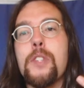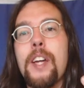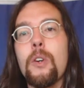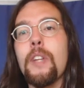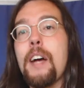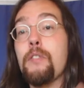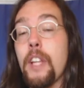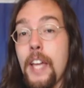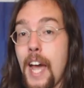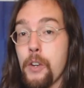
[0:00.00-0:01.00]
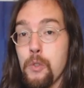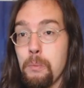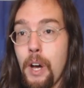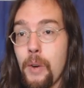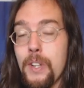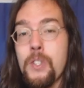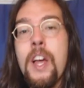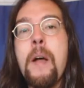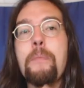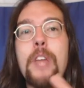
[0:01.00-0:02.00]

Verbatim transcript: center left, like actual moderates.